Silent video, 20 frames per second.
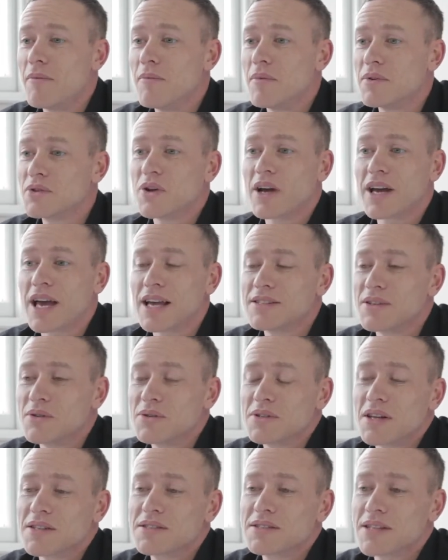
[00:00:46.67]
So I guess
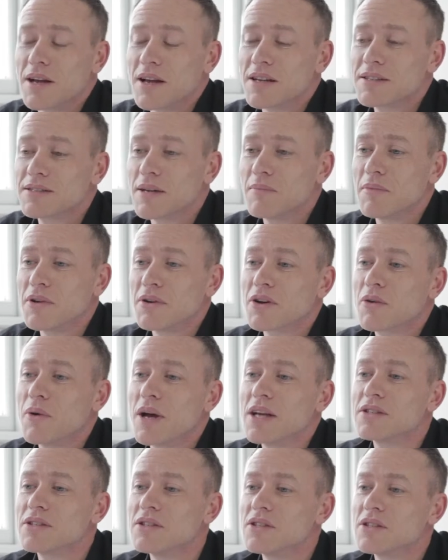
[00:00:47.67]
it's a similar
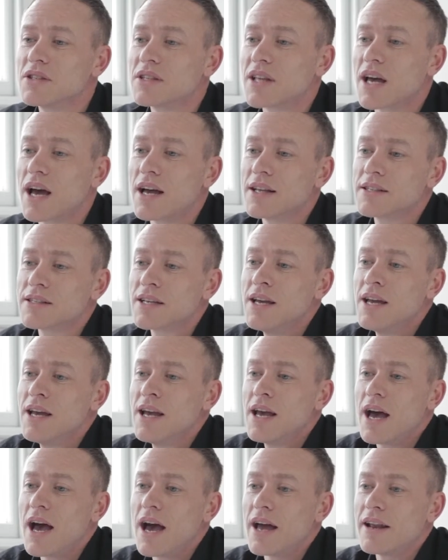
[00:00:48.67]
question to that.
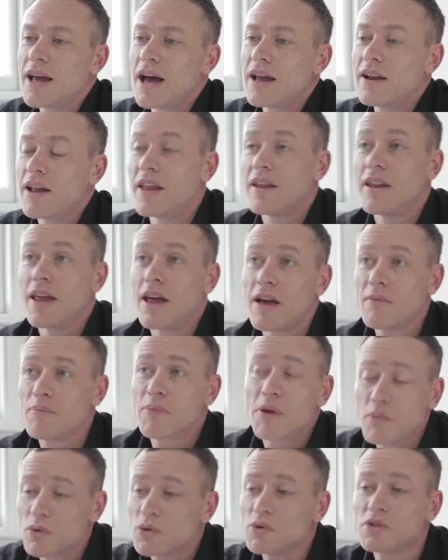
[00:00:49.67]
And then
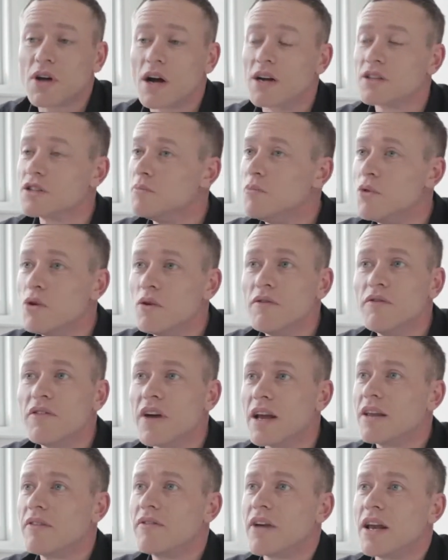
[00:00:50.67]
people start to move
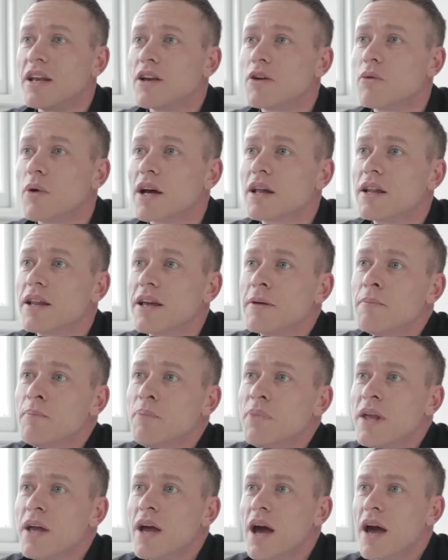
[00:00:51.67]
very, very quickly.
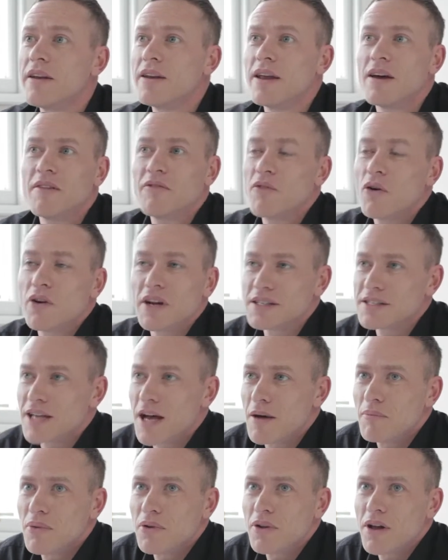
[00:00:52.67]
And for
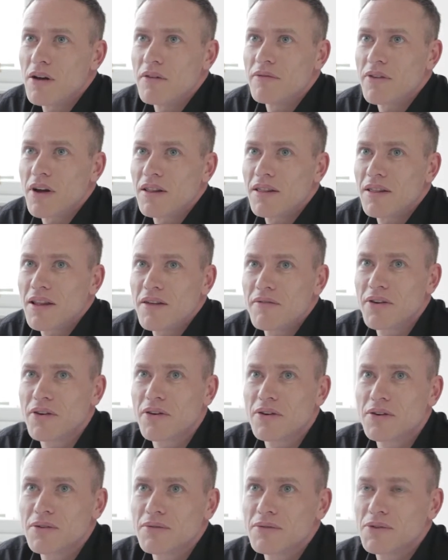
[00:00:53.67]
example, out of 11
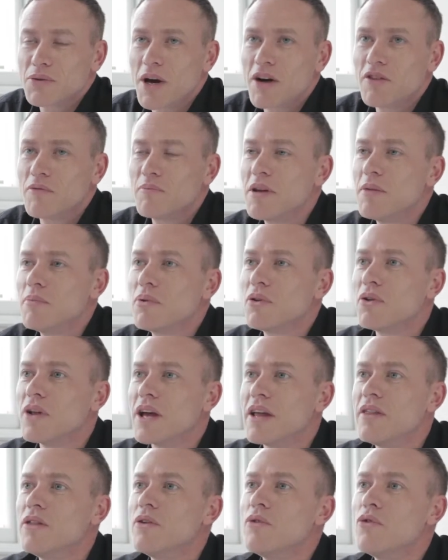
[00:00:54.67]
or 12 people
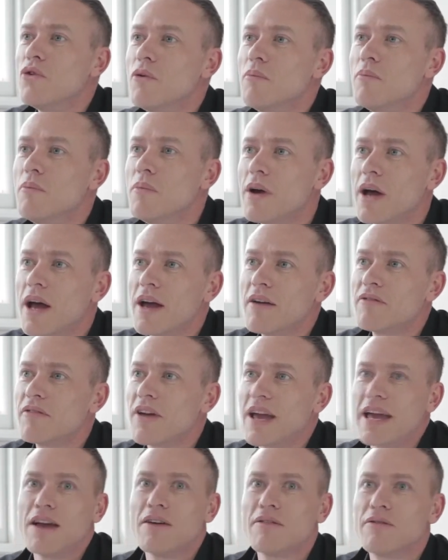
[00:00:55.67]
in the room, if
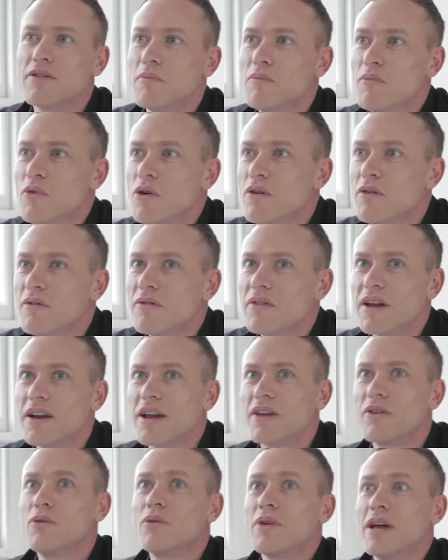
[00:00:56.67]
8 of them move, then
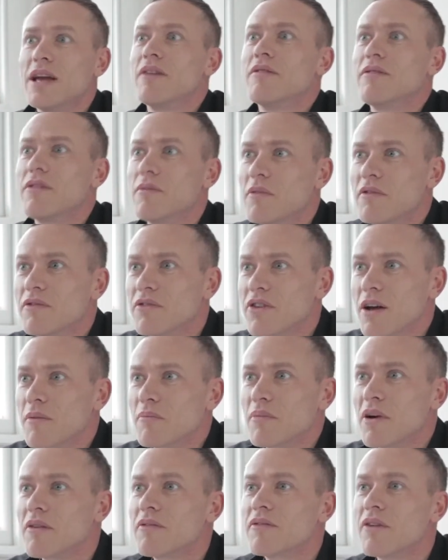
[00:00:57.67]
I know 8 of them have drank
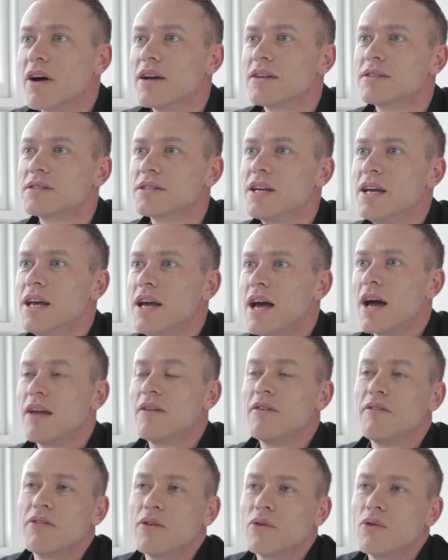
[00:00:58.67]
Buckfast.
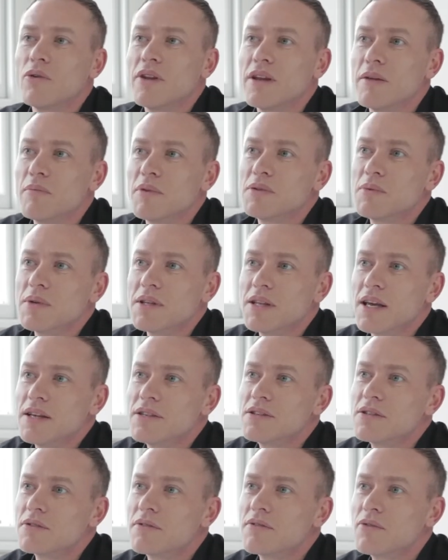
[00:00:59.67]
And if they're only between the
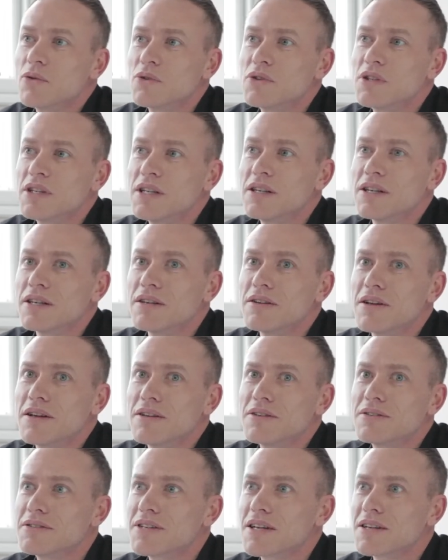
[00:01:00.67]
ages of 14
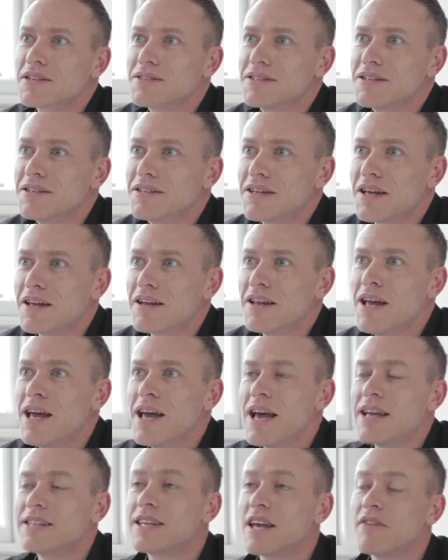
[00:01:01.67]
and 16, then
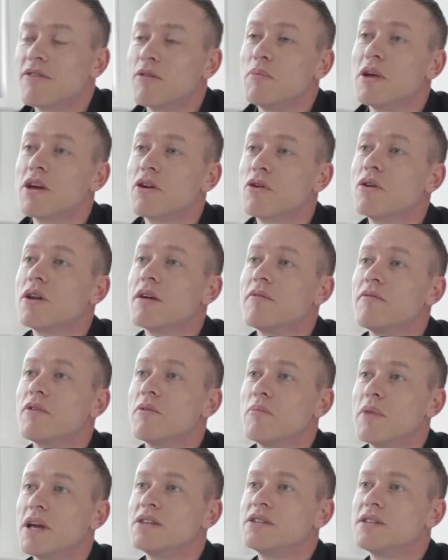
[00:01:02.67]
it's given me good
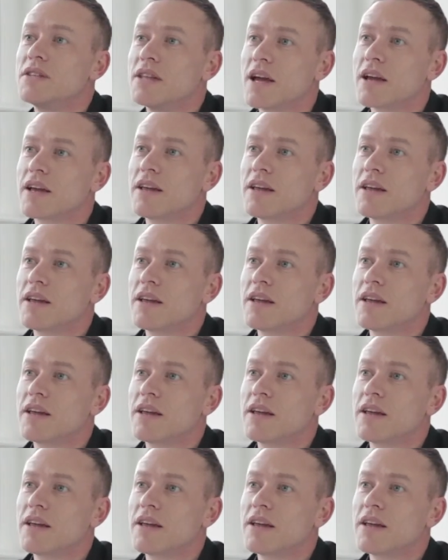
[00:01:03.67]
information that I